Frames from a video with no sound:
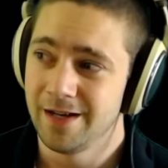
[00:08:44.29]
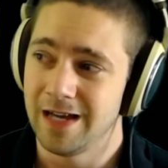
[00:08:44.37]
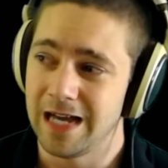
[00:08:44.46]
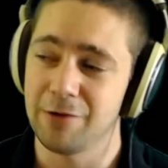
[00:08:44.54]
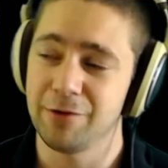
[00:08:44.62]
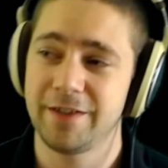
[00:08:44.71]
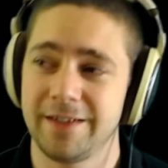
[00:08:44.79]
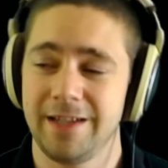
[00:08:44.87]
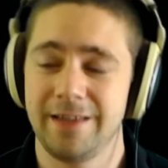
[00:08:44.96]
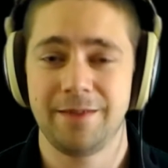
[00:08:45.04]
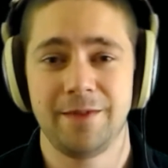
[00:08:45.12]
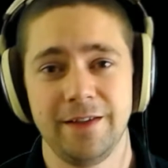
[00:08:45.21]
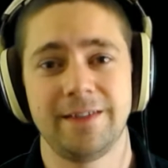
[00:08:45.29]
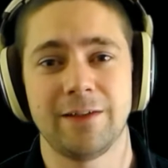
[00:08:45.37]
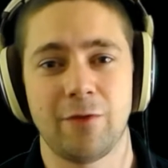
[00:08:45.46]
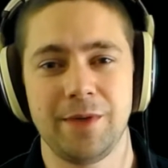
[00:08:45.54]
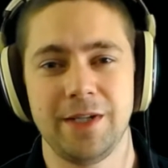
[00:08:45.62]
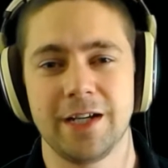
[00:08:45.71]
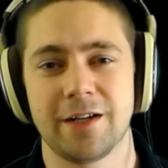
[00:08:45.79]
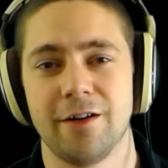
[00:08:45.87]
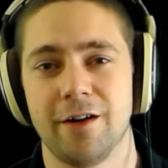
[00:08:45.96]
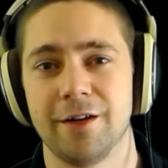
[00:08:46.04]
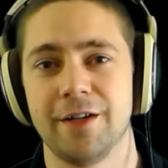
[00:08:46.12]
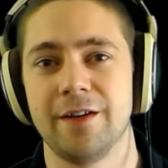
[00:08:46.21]
I would say this Avermedia
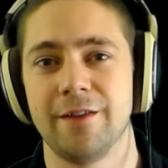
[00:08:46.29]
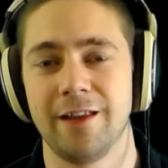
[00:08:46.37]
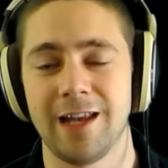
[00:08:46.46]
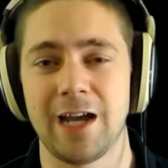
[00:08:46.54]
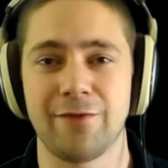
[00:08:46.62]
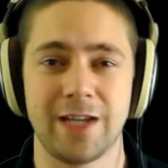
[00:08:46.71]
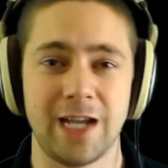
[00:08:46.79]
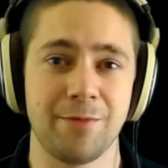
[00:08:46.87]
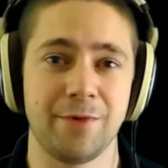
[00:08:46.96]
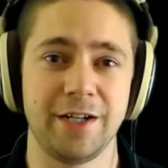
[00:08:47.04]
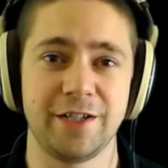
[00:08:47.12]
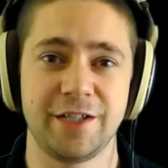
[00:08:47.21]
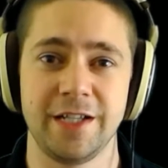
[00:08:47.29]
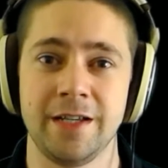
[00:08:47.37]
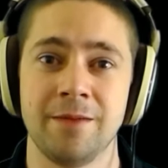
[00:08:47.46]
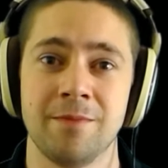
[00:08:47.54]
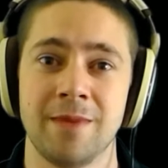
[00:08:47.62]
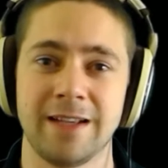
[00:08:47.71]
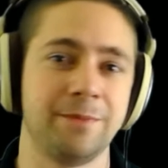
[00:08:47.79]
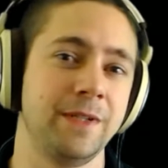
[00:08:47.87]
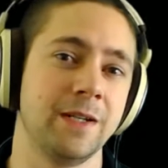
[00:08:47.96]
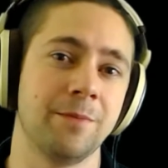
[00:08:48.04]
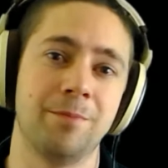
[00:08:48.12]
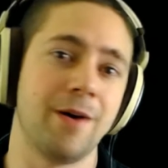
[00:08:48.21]
card, the Live Gamer HD, has
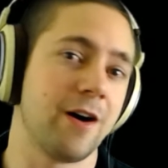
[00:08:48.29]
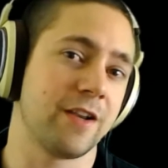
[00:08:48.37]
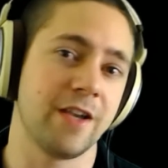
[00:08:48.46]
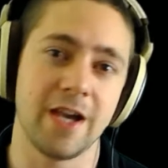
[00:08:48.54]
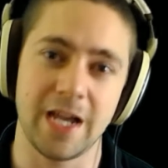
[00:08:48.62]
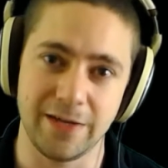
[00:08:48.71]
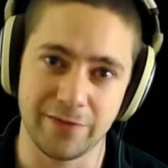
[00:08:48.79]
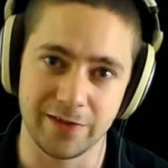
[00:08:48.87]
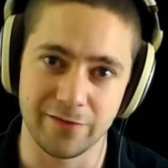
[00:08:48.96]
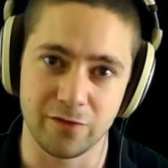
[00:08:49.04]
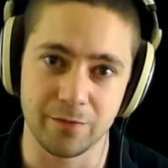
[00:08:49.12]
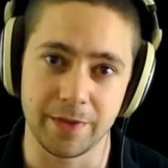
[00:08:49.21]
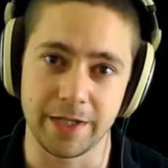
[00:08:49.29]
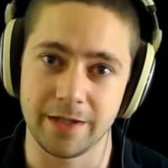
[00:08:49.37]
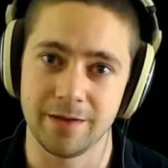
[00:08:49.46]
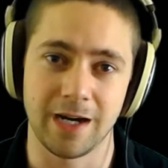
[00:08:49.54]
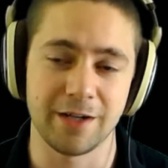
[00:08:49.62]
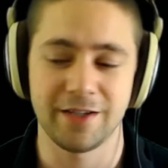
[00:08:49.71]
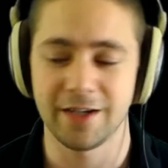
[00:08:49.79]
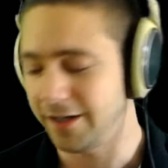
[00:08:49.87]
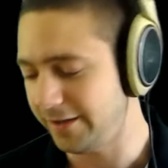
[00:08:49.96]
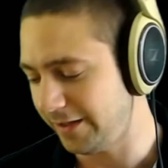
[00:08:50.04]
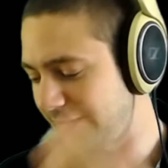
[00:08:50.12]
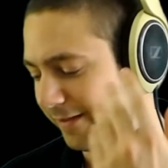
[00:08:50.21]
been a bug haven for me. I tried
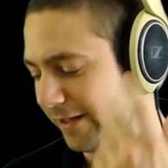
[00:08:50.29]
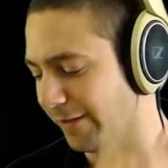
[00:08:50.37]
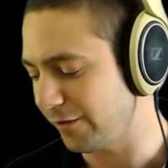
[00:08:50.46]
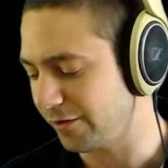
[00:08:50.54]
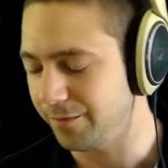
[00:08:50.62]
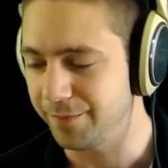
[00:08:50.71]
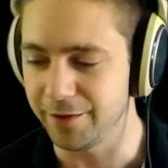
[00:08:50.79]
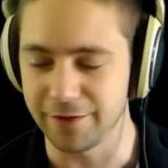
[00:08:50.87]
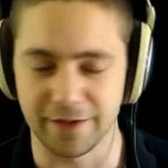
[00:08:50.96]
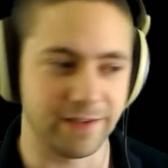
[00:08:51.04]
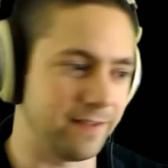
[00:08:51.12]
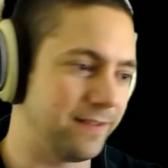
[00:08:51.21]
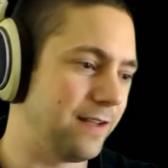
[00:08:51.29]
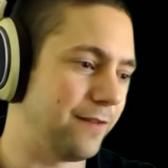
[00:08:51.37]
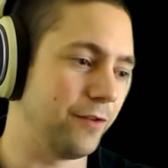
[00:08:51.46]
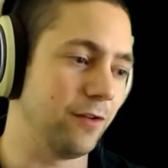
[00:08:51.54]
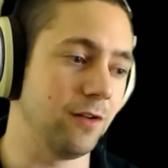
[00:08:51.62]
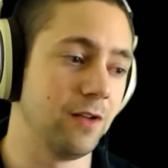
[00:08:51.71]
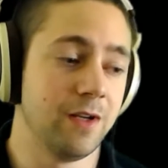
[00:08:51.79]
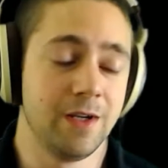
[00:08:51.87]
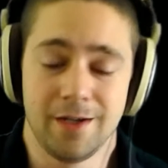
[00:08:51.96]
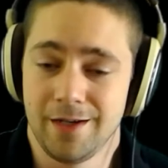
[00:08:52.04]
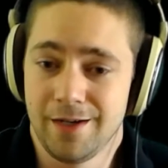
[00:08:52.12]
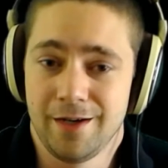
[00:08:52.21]
it in several computers and several
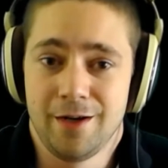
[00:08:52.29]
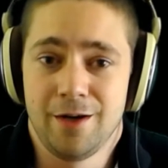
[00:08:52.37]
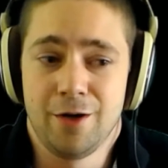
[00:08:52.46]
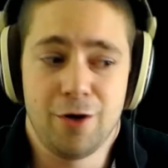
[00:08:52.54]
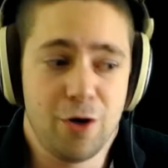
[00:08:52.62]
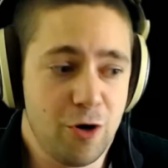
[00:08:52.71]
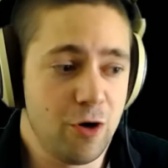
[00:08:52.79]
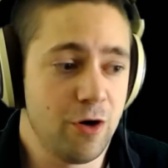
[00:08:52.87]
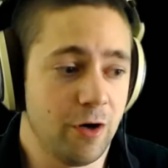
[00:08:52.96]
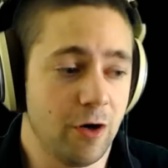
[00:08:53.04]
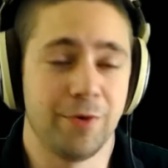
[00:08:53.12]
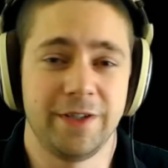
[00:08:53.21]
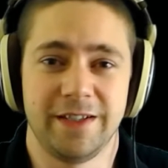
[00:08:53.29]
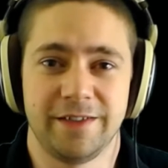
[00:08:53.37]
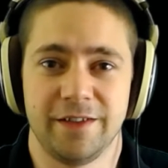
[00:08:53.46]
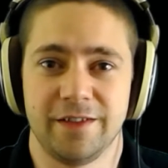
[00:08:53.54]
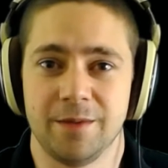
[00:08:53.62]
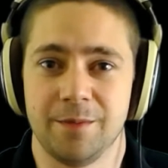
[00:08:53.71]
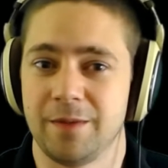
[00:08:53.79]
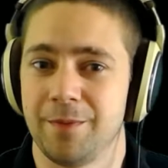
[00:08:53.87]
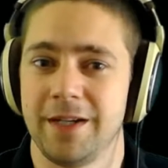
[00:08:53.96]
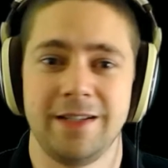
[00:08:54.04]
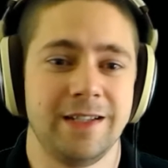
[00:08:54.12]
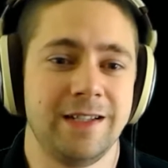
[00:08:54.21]
operating systems, but
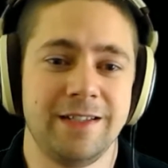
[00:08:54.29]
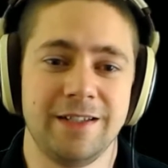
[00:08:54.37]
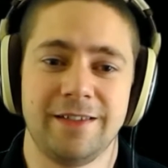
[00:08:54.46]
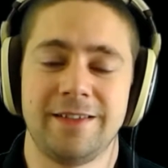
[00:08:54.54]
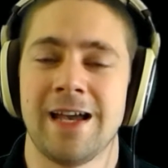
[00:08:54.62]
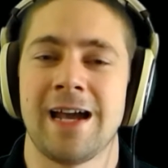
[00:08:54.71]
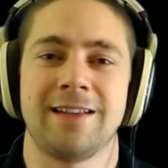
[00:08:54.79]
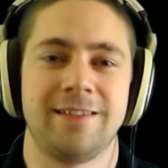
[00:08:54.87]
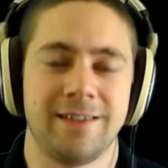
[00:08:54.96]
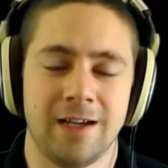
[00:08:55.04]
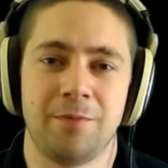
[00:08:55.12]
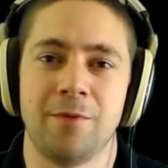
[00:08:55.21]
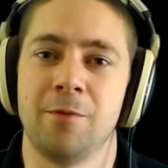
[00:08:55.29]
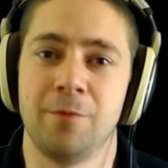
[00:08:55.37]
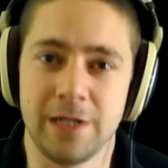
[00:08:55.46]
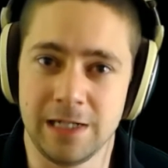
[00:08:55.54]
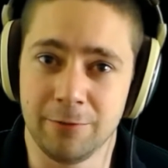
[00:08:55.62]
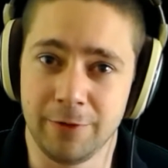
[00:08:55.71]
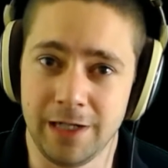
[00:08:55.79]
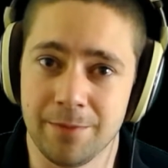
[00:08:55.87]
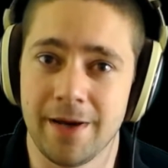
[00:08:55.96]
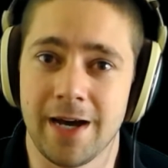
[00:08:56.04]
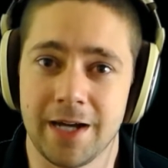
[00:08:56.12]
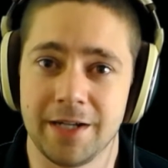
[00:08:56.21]
it just acts up really, really
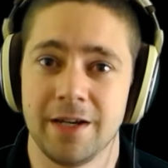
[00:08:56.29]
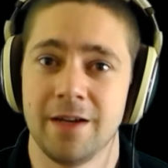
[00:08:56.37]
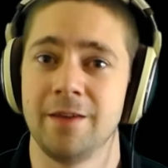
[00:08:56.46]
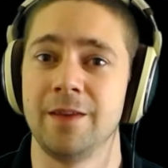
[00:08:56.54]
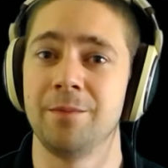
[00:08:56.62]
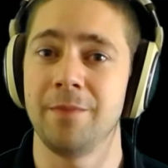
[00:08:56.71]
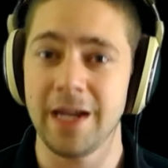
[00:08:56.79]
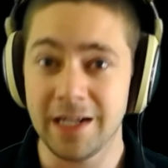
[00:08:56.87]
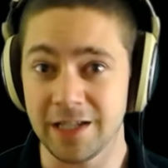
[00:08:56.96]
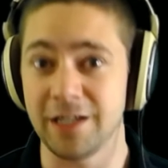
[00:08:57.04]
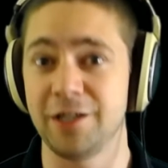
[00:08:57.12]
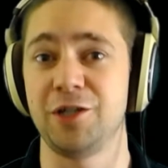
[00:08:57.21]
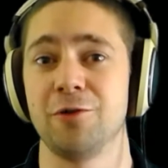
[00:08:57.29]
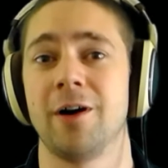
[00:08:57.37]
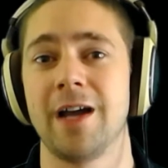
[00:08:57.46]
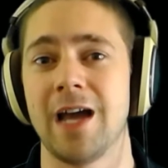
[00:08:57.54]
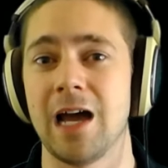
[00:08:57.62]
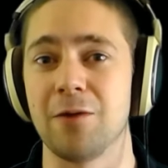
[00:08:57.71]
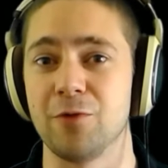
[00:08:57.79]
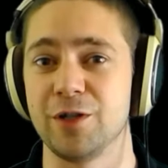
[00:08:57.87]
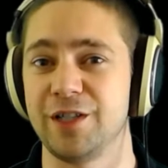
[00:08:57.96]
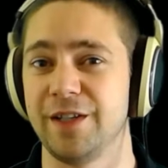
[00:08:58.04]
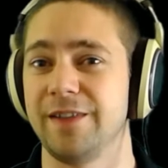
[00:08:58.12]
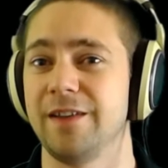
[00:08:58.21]
bad. The main issue I have,
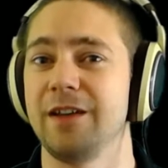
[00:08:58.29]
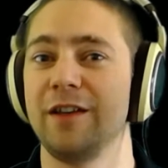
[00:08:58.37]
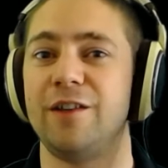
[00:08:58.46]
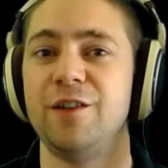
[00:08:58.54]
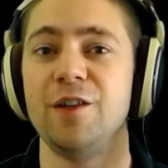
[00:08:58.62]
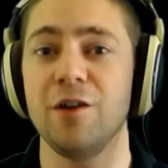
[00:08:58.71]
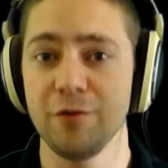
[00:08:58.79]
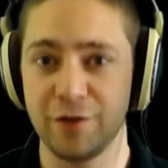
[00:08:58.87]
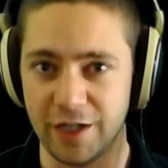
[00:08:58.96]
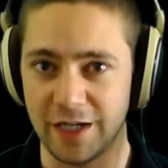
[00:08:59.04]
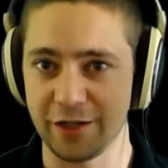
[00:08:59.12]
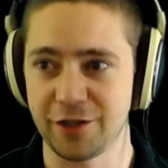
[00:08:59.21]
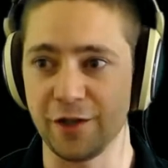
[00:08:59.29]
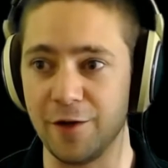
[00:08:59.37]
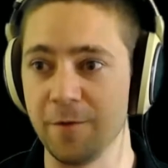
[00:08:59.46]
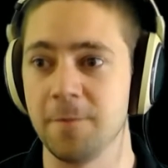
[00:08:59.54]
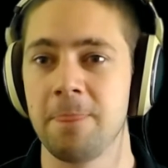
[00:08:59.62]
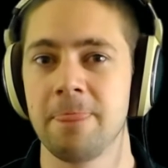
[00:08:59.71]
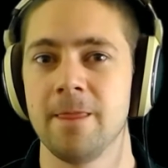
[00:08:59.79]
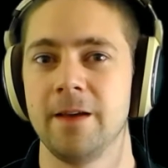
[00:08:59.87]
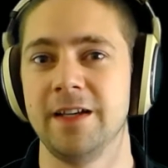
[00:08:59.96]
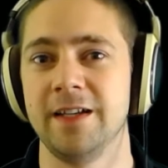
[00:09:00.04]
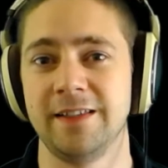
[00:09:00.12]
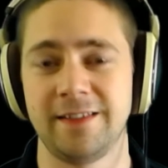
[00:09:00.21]
which is a huge issue,
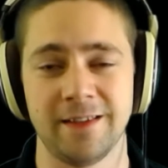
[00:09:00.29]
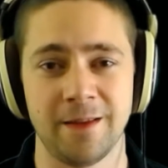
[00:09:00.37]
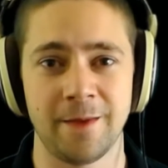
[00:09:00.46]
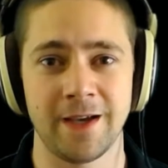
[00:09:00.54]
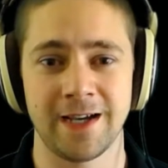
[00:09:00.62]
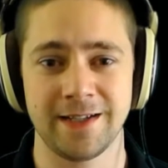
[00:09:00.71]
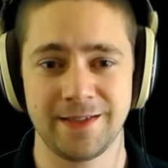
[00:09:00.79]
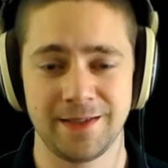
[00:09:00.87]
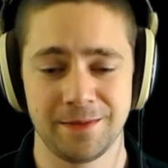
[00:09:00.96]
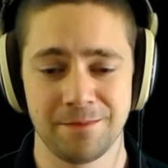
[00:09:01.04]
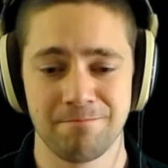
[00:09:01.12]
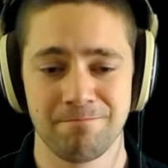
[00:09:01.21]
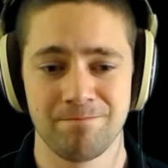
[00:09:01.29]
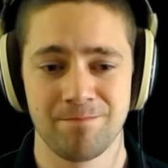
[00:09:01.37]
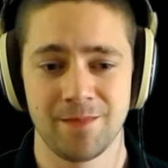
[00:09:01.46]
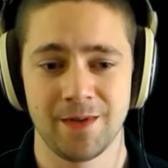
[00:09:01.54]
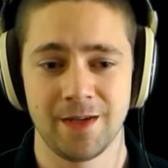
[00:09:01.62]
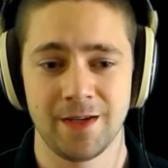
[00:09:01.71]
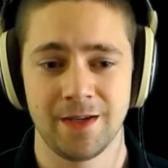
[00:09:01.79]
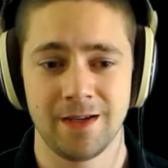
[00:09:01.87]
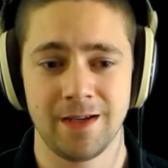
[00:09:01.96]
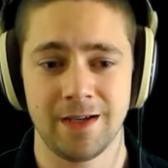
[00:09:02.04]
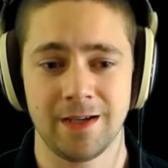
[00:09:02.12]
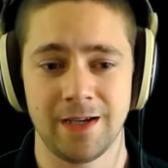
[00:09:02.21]
is that
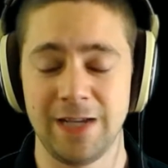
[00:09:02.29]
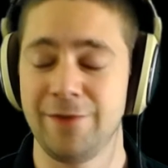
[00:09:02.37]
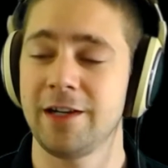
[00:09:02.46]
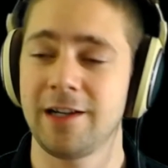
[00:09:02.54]
if you